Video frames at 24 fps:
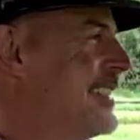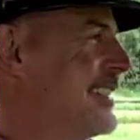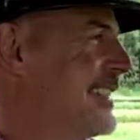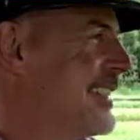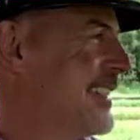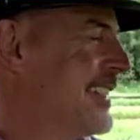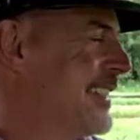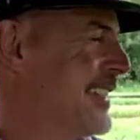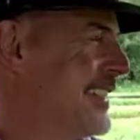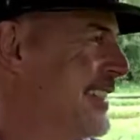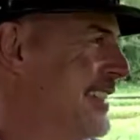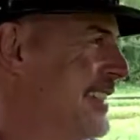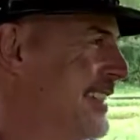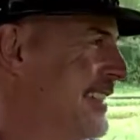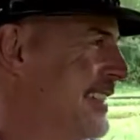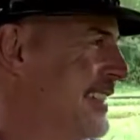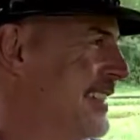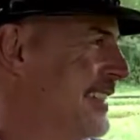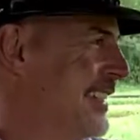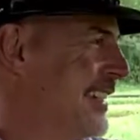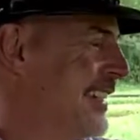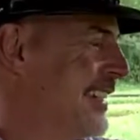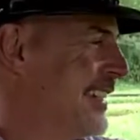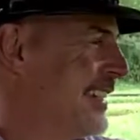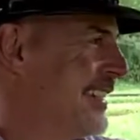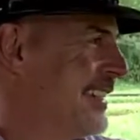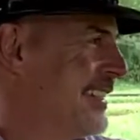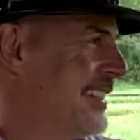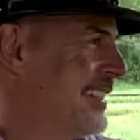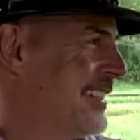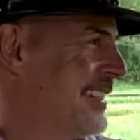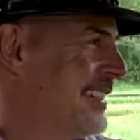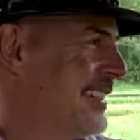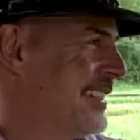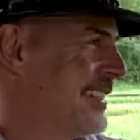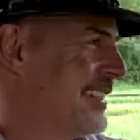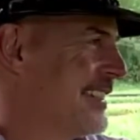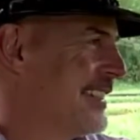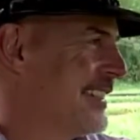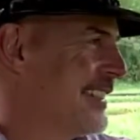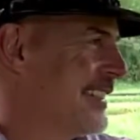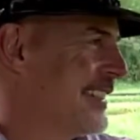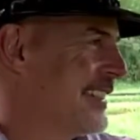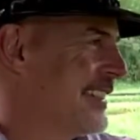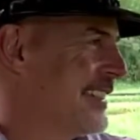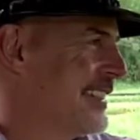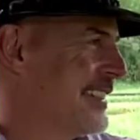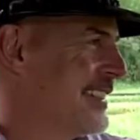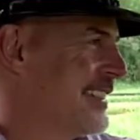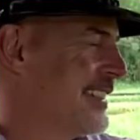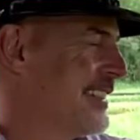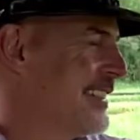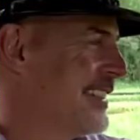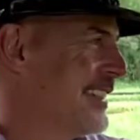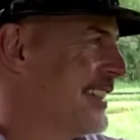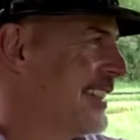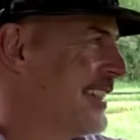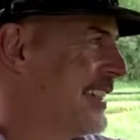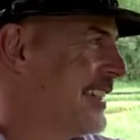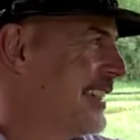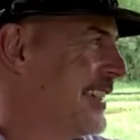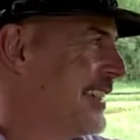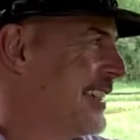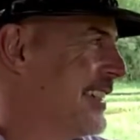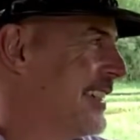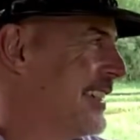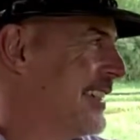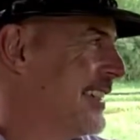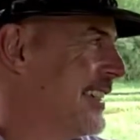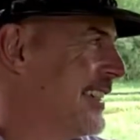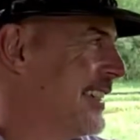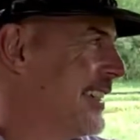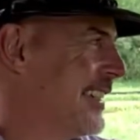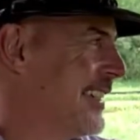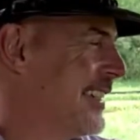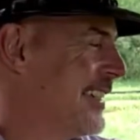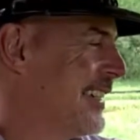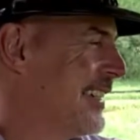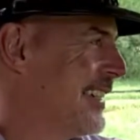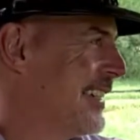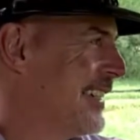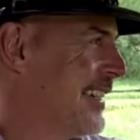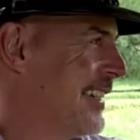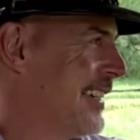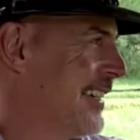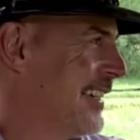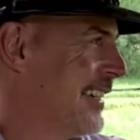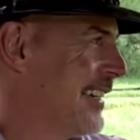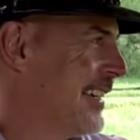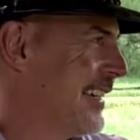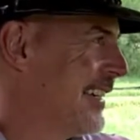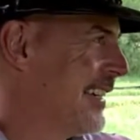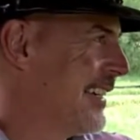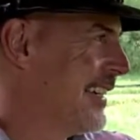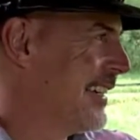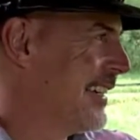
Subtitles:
(not speaking)